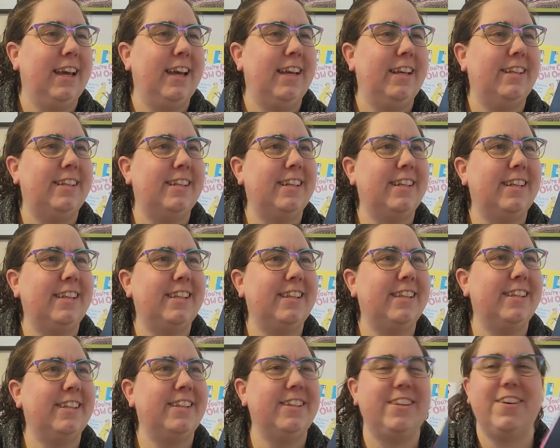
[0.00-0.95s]
I just
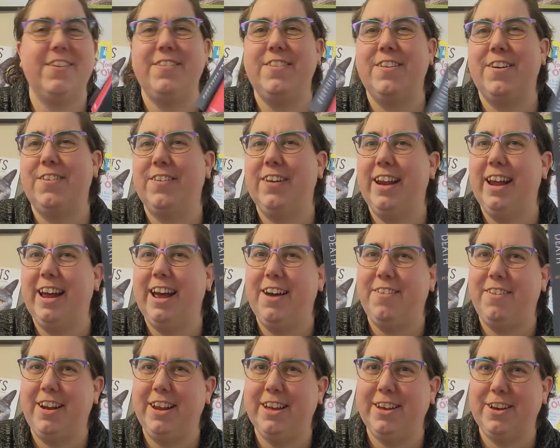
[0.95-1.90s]
don't know what I
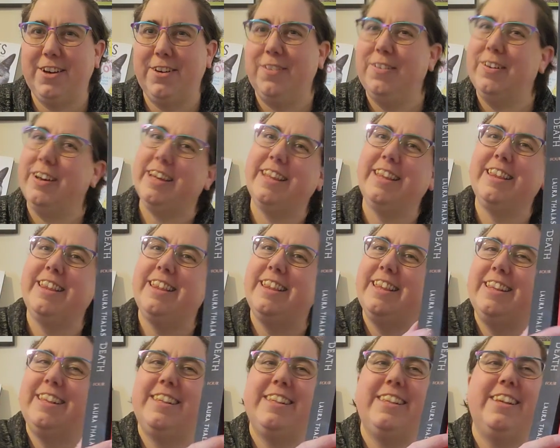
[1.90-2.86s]
want to go with.
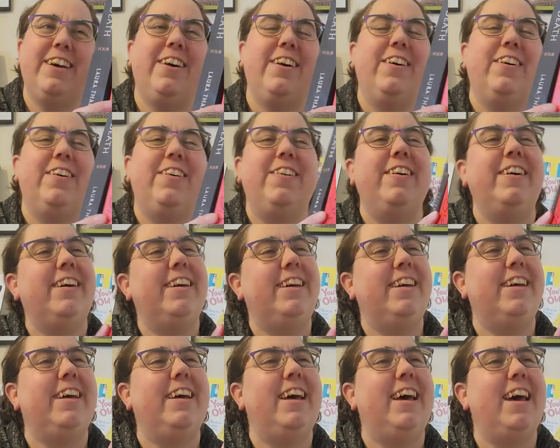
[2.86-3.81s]
So,
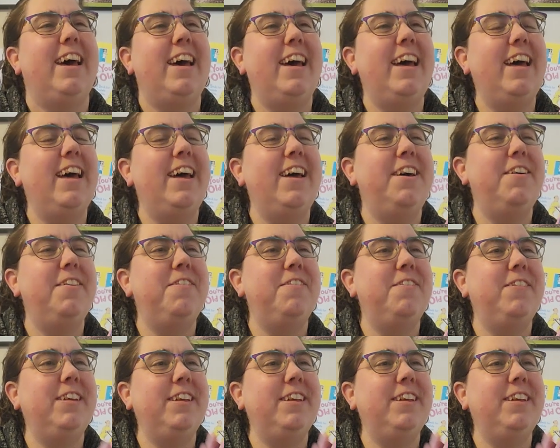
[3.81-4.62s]
uh,